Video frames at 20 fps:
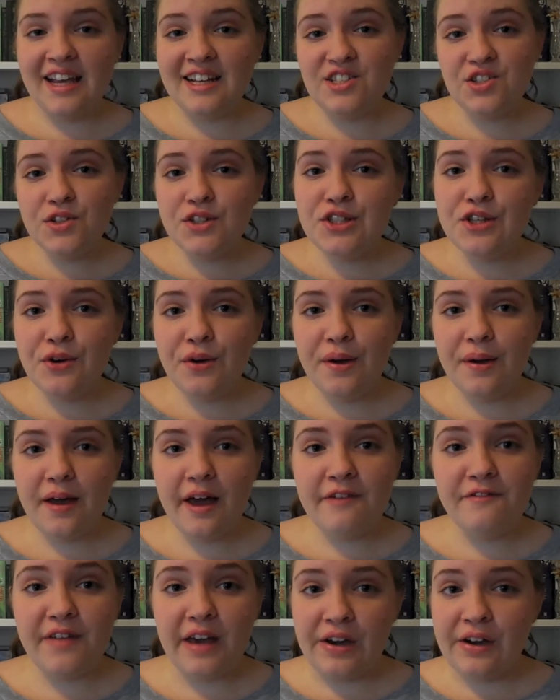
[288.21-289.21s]
It's also
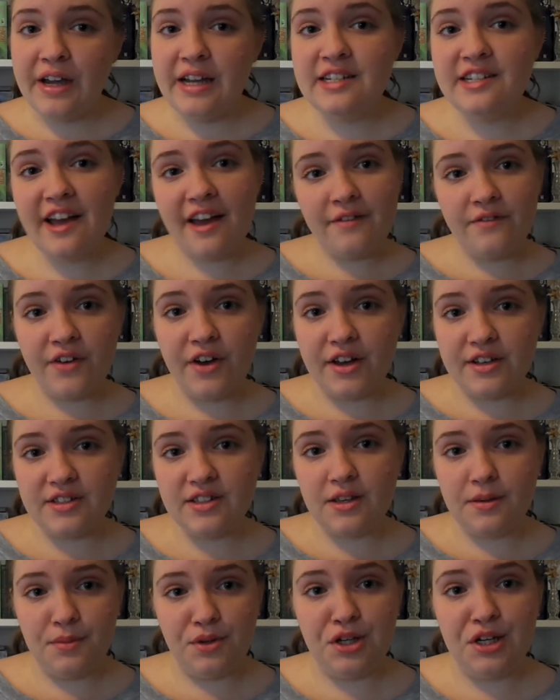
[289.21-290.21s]
a very
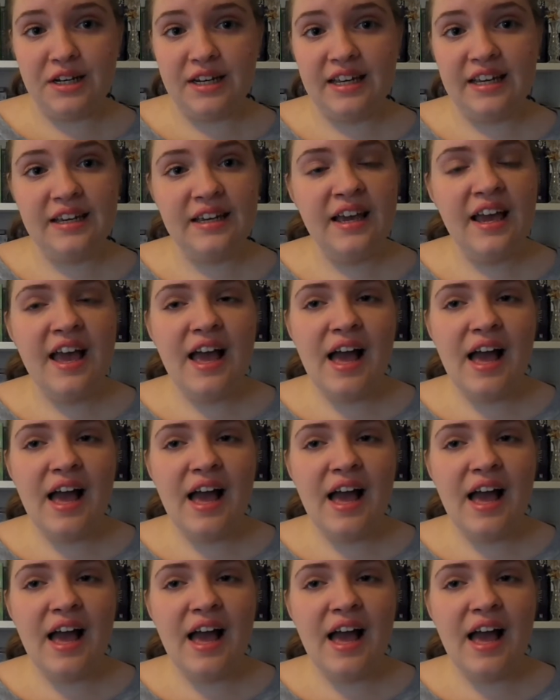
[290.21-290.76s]
diverse community.